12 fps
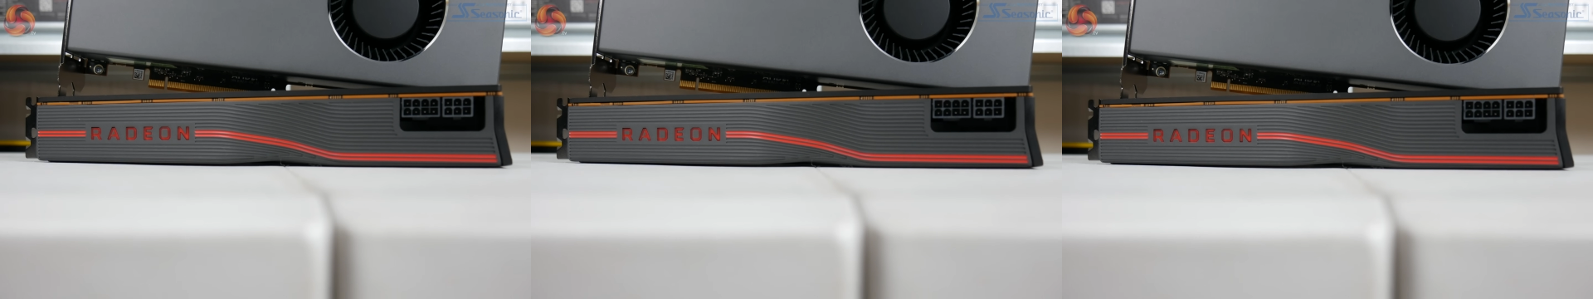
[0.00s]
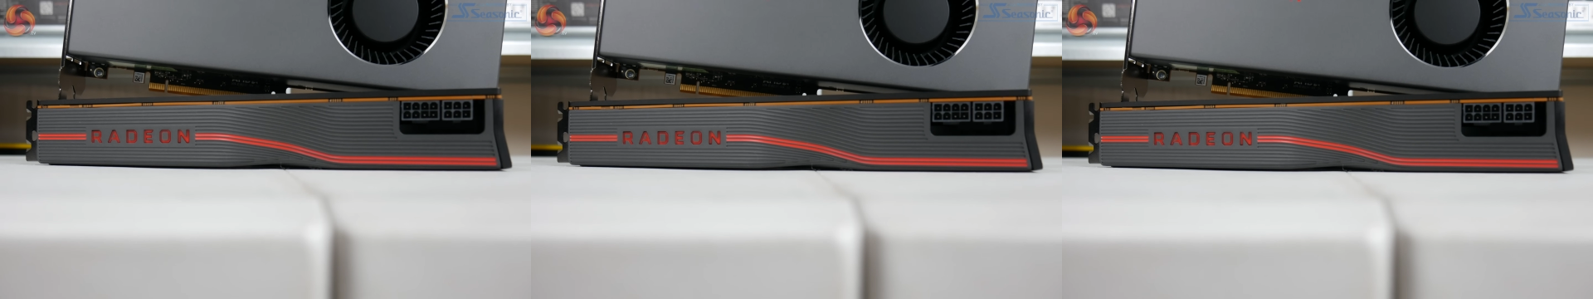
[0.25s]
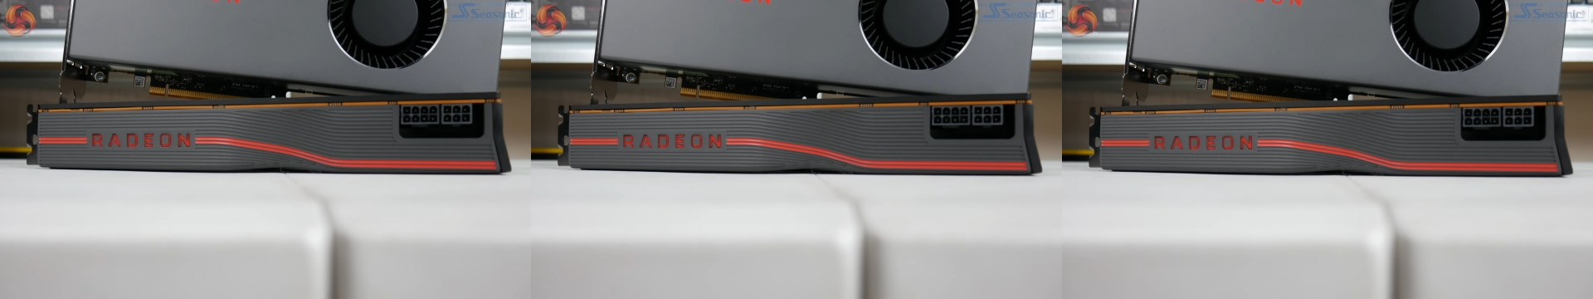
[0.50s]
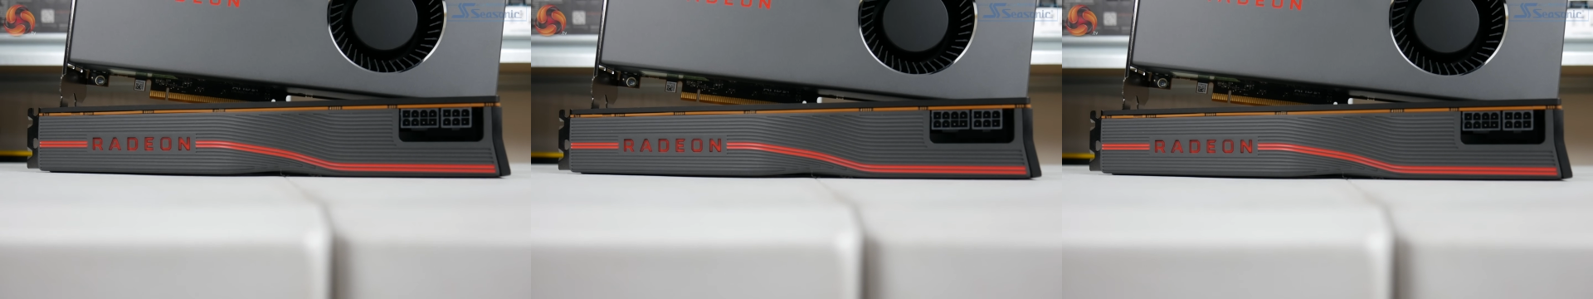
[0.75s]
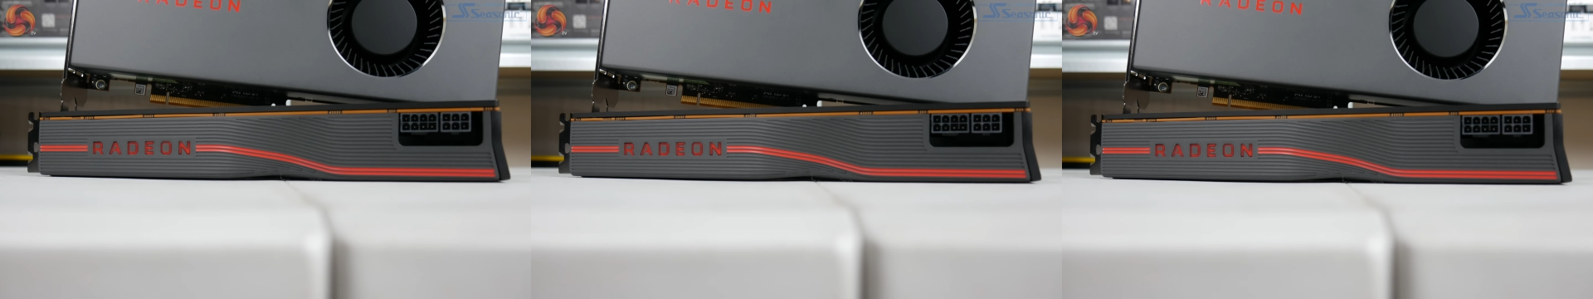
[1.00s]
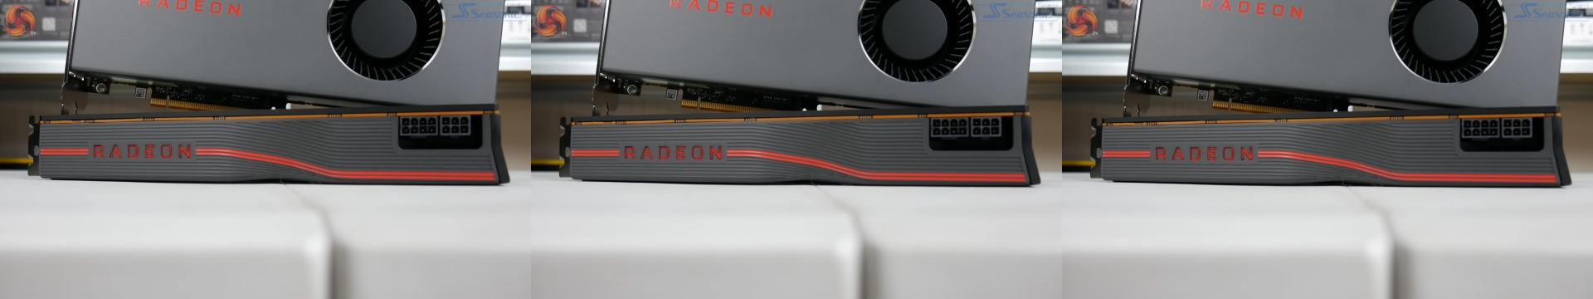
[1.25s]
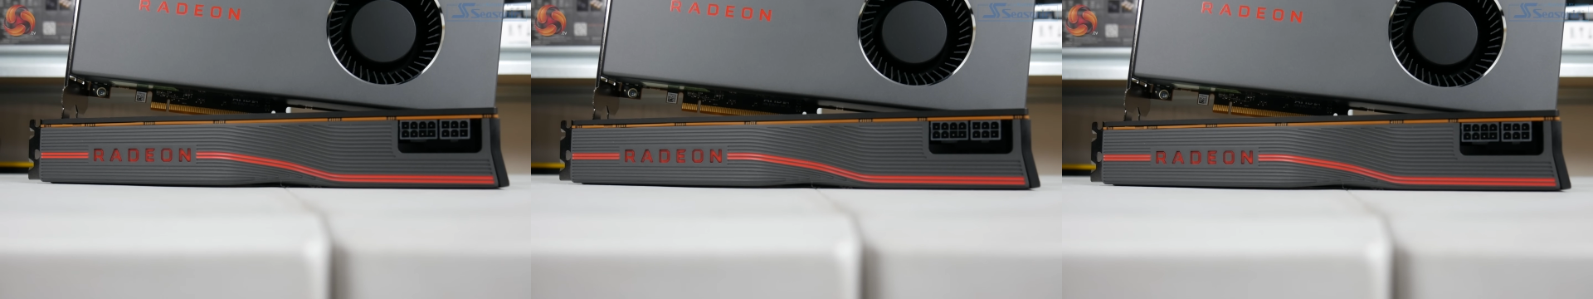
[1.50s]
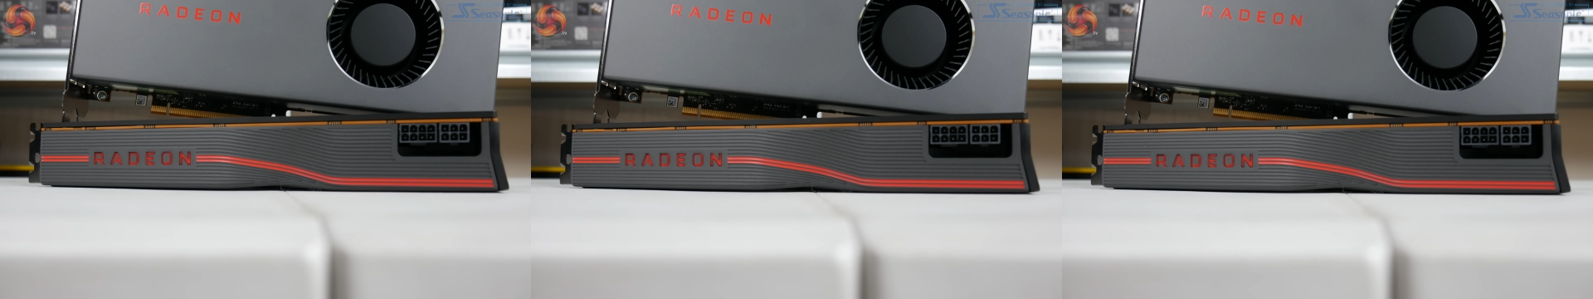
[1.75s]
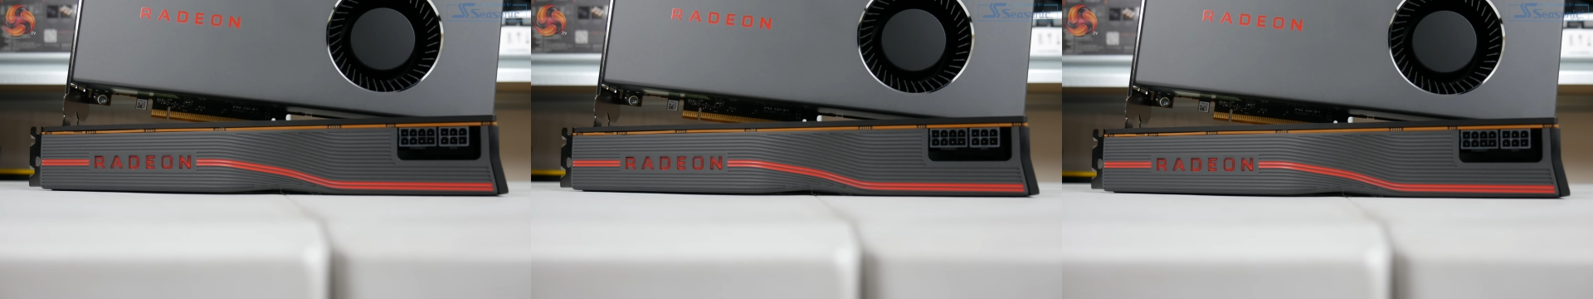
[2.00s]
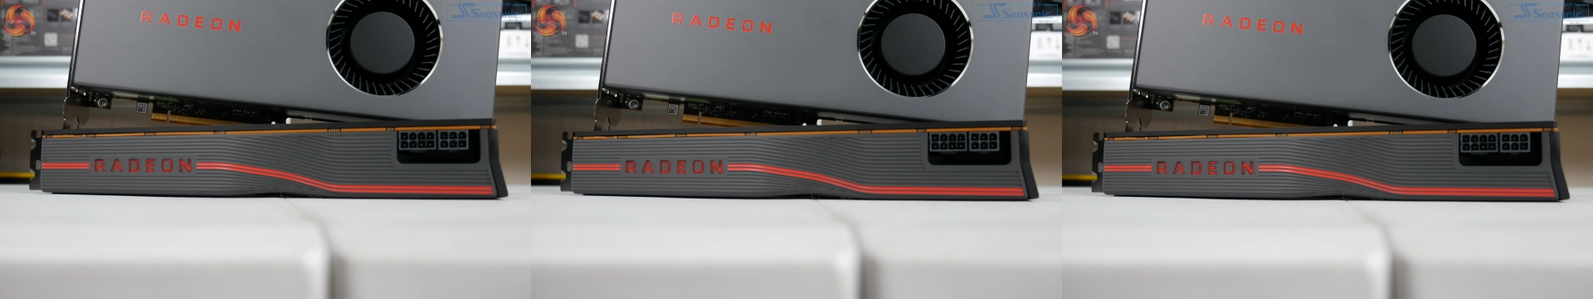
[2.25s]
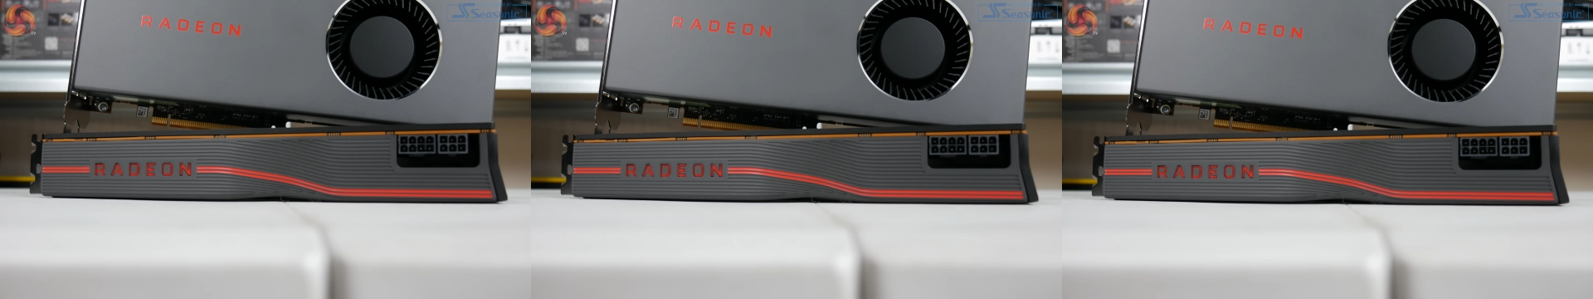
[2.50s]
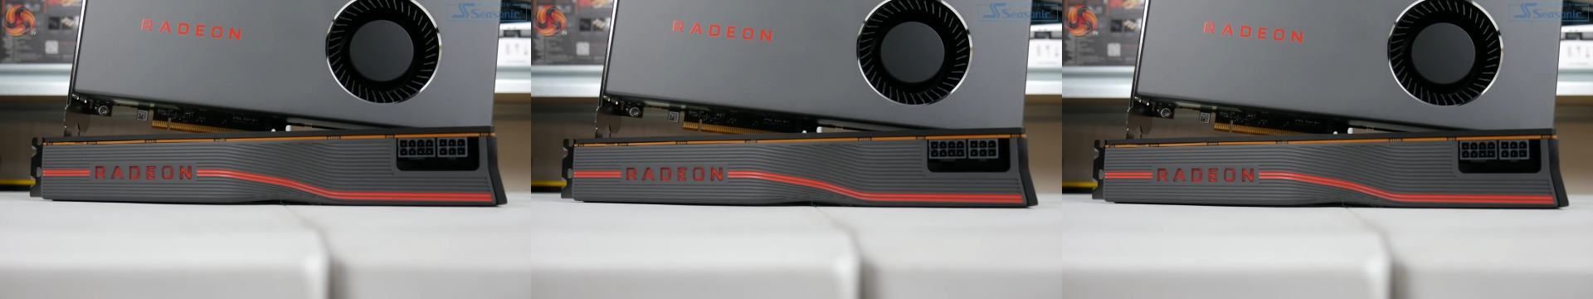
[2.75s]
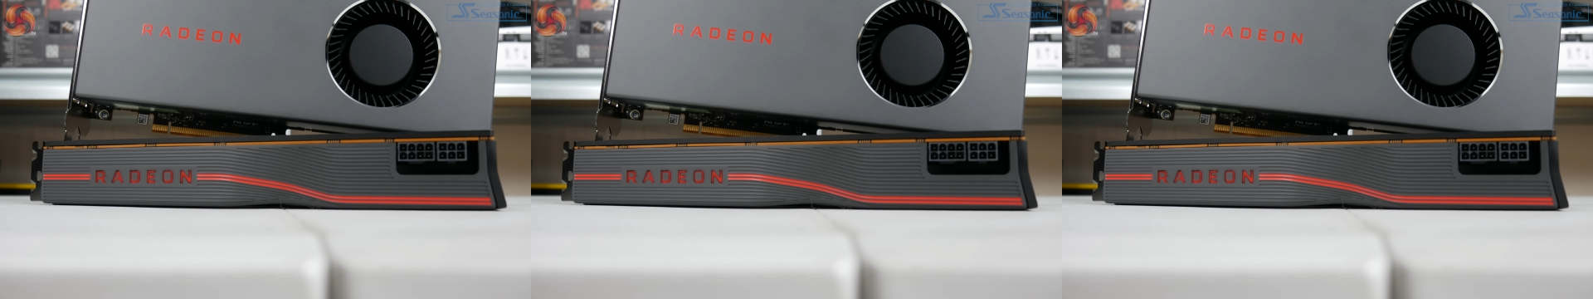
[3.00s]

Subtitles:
(no speaker visible)